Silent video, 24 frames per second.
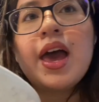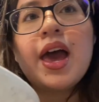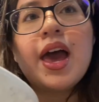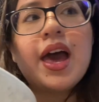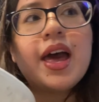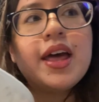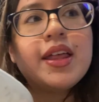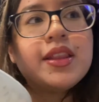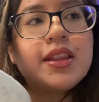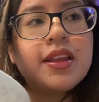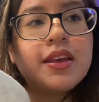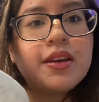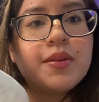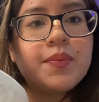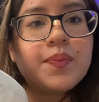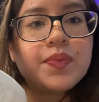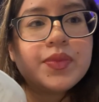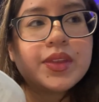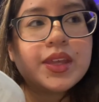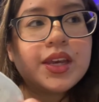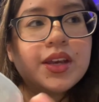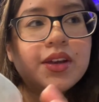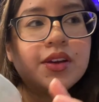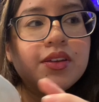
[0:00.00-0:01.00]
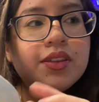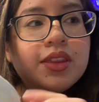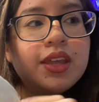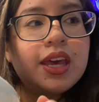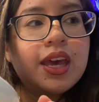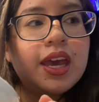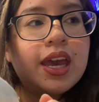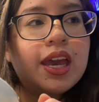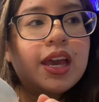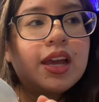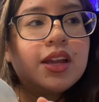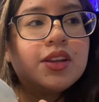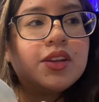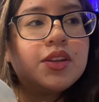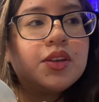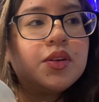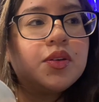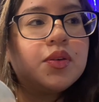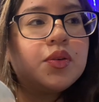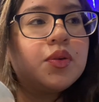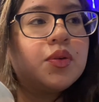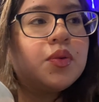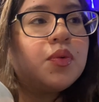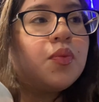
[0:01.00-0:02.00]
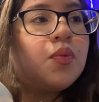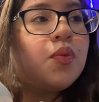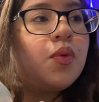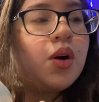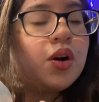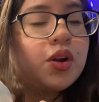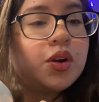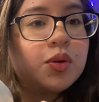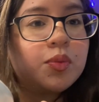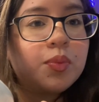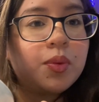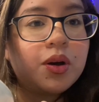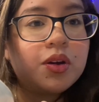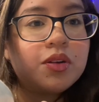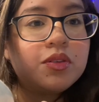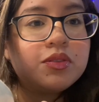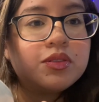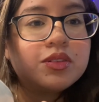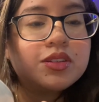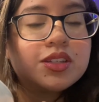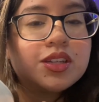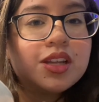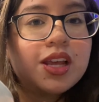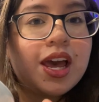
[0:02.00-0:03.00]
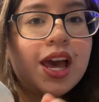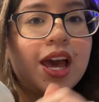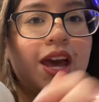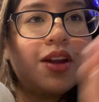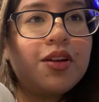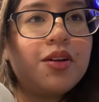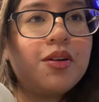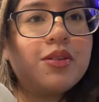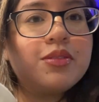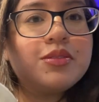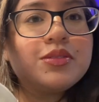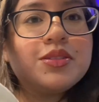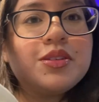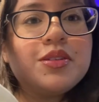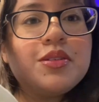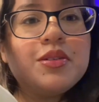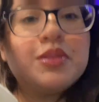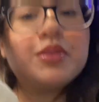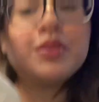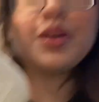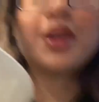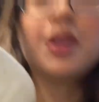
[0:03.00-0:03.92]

And here they hand you water bottles and also look